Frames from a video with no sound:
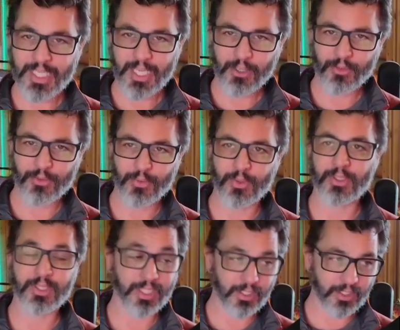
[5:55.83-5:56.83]
take you through a
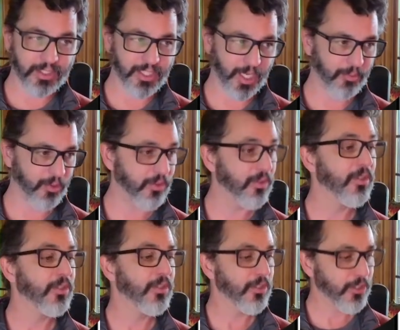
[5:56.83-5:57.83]
little example
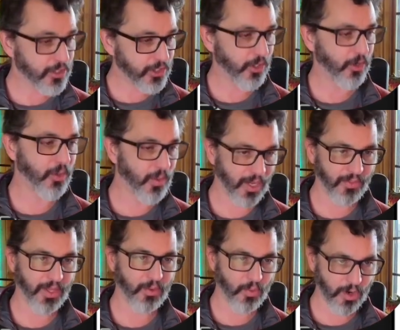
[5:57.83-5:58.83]
to show you how
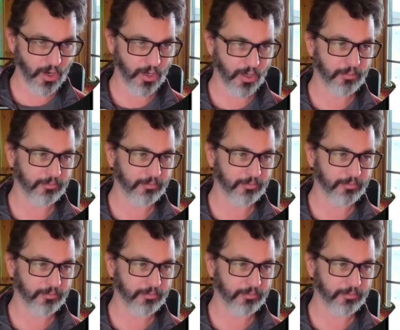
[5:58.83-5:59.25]
they work.